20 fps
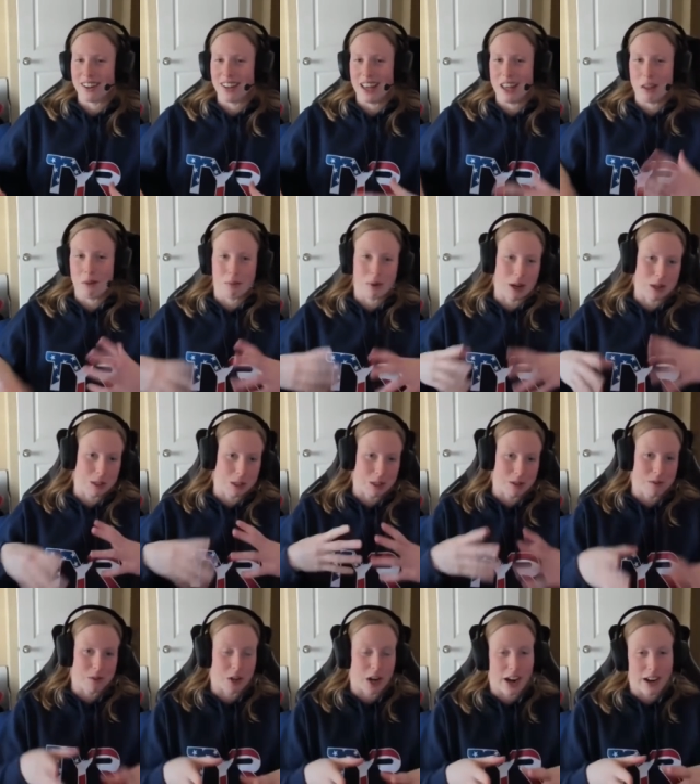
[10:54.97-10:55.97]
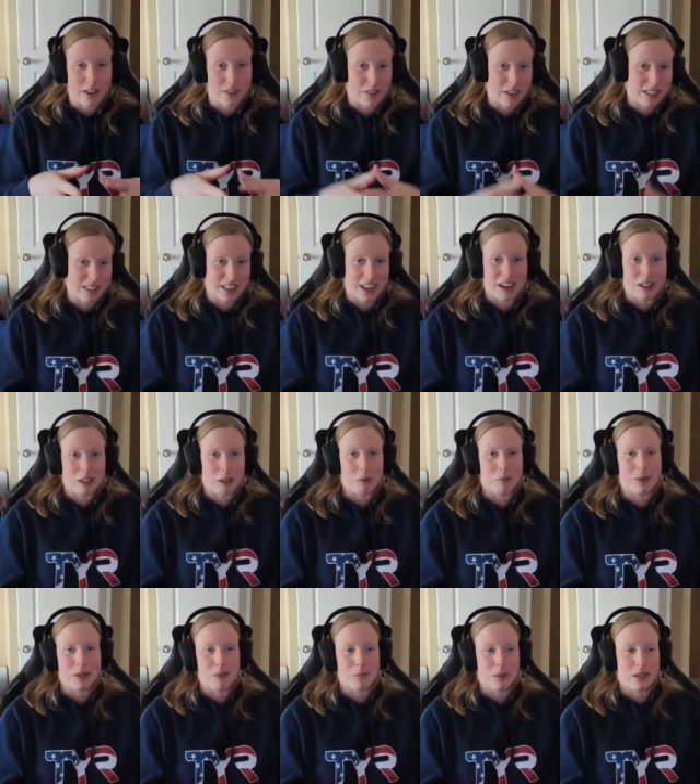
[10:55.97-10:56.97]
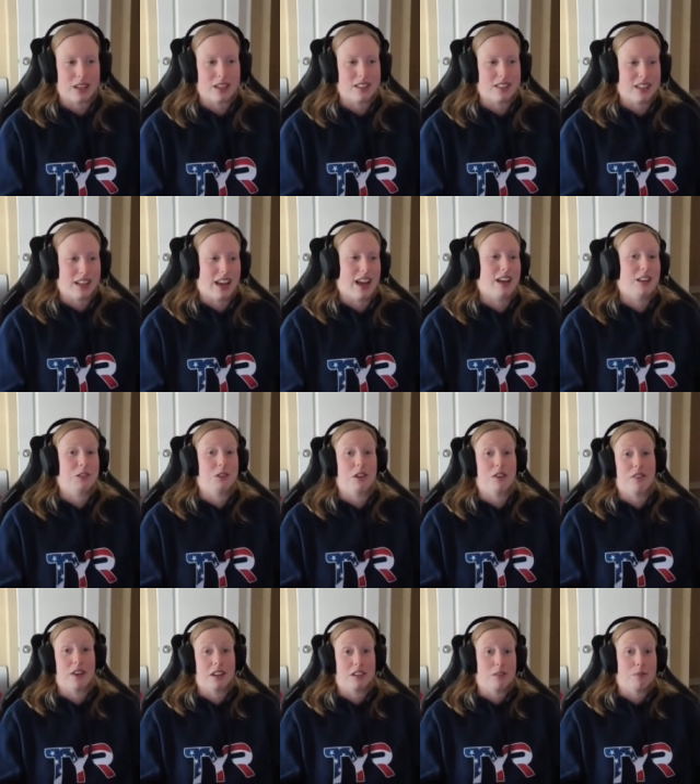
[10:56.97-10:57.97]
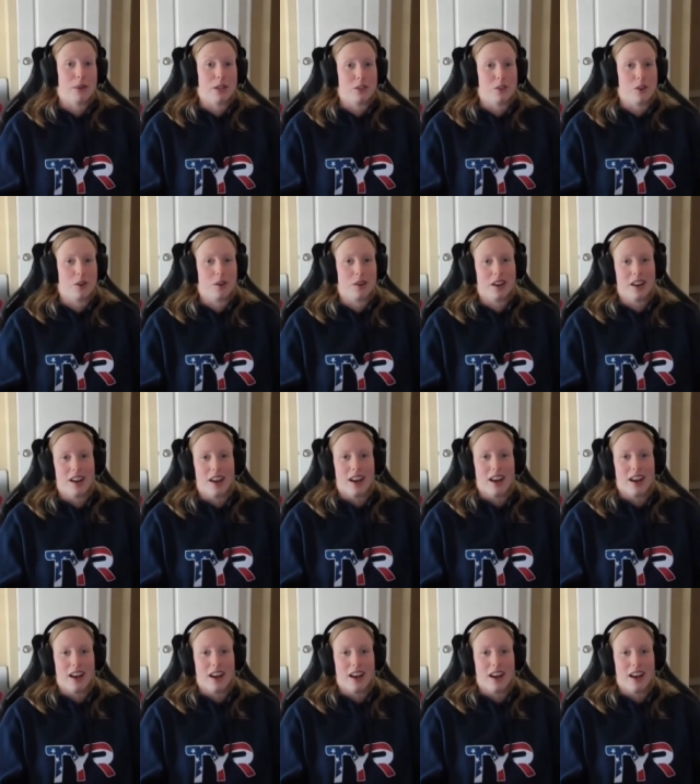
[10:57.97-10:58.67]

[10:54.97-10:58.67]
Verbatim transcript: in the process of trying to fix that a little bit because it has affected my stroke.